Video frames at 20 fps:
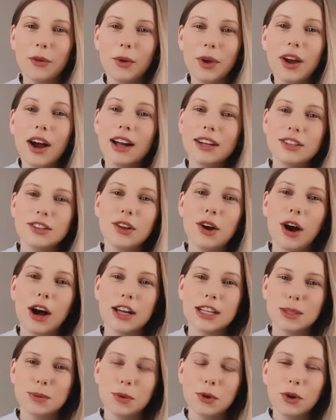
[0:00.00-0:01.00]
we got to the
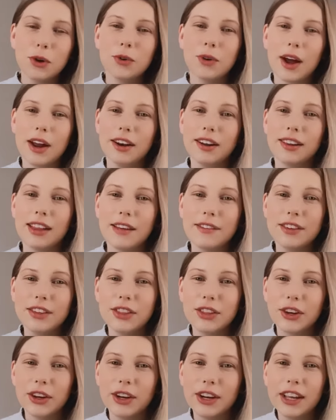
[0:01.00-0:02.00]
hospital around
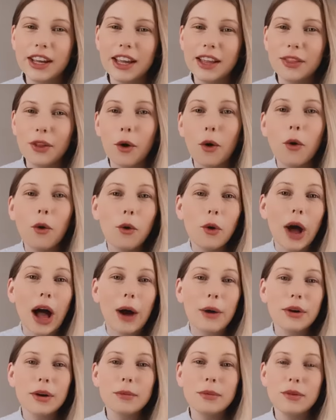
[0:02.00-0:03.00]
11:30, and the whole
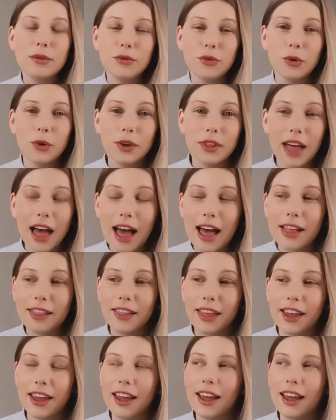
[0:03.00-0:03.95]
hour before that,